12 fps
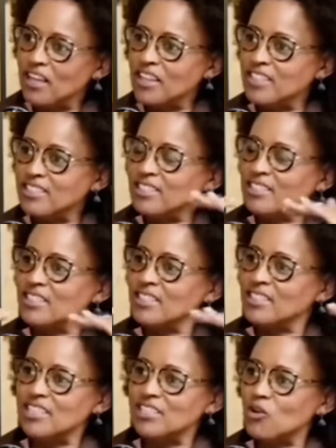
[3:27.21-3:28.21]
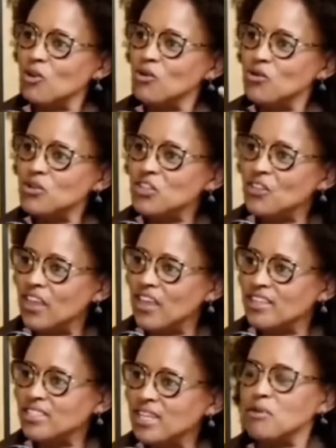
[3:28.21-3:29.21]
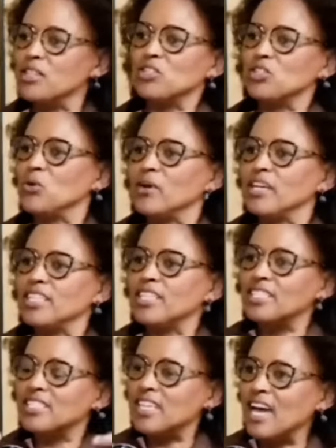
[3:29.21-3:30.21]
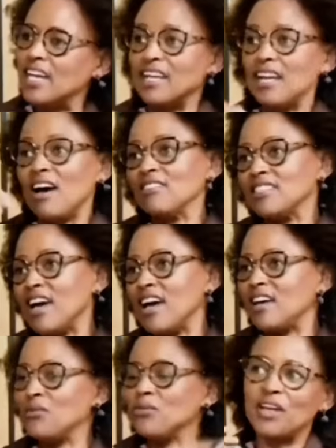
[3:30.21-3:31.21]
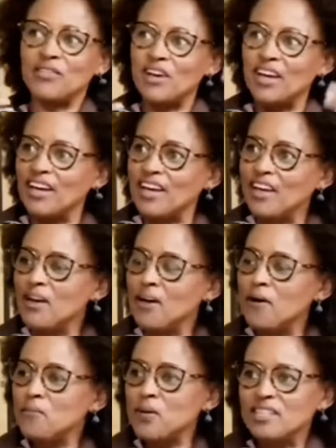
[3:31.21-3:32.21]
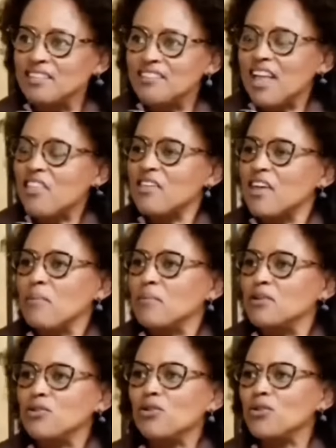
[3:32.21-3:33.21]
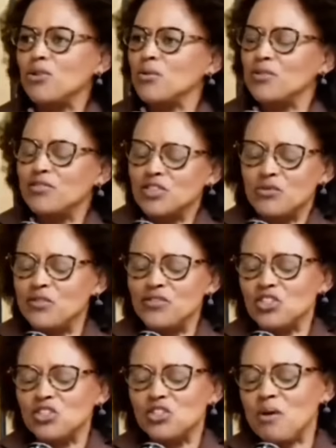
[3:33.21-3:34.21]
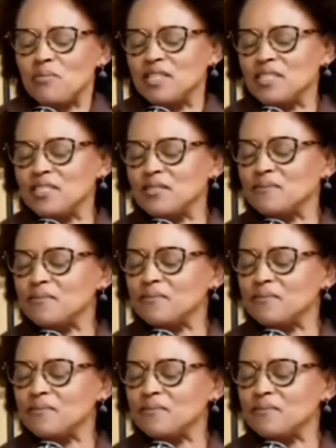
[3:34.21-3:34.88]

There's a collusion there. Somebody's doing it inside and outside, whatever. But nothing happened. No, we've just stopped it.